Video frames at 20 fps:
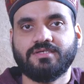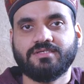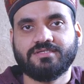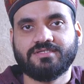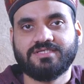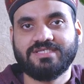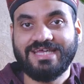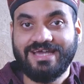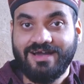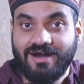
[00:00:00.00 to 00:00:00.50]

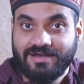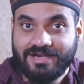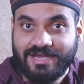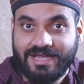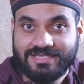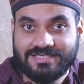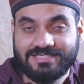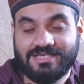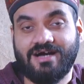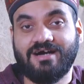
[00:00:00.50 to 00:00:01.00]
Snehar
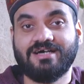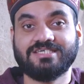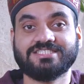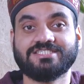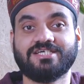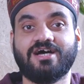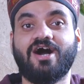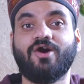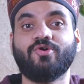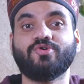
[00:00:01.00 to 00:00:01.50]
has
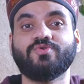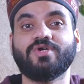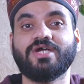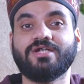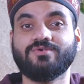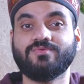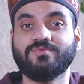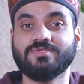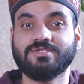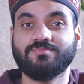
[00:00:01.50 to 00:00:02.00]
asked how to
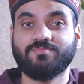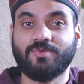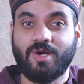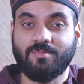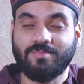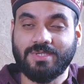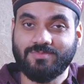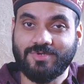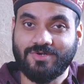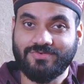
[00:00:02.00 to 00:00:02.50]
get over the
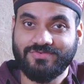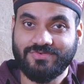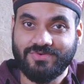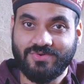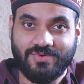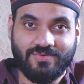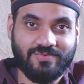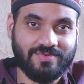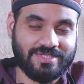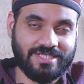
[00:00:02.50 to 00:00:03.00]
problem of
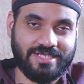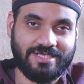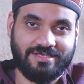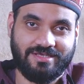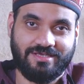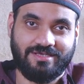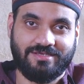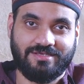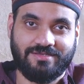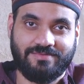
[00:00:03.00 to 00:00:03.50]

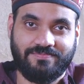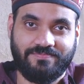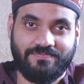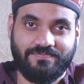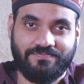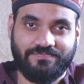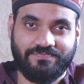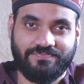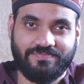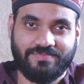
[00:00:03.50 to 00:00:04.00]
overthinking.
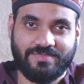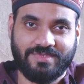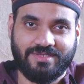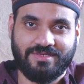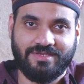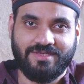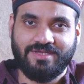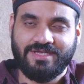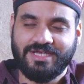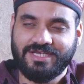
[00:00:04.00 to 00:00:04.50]

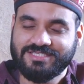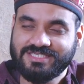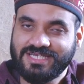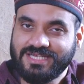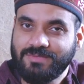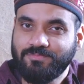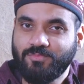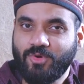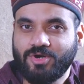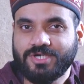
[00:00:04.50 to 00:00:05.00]
It's
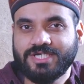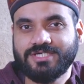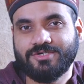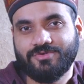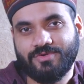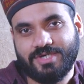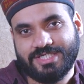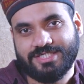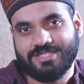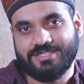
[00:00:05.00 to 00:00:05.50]
an important
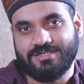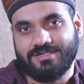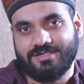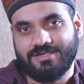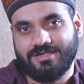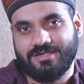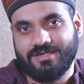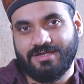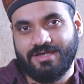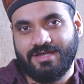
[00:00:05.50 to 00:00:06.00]
question,
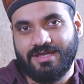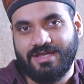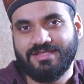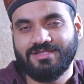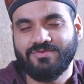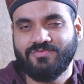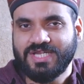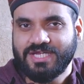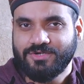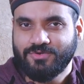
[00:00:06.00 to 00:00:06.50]
and
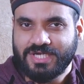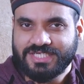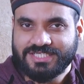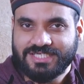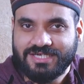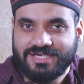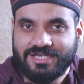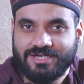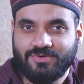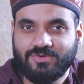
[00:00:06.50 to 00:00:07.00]
the very
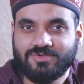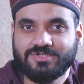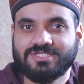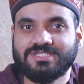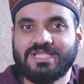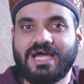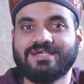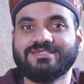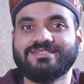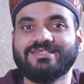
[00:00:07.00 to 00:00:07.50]
question denotes
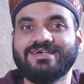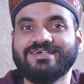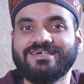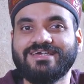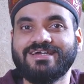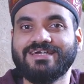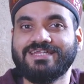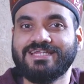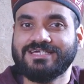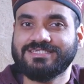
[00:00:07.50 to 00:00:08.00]
that
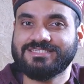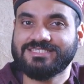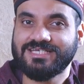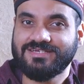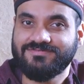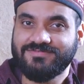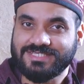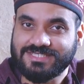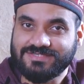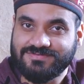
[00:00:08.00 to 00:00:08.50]
thinking in
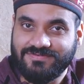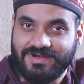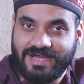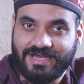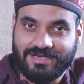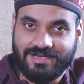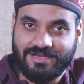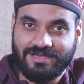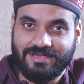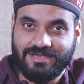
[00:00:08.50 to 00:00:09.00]
itself is
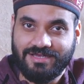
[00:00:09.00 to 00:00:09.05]
fine.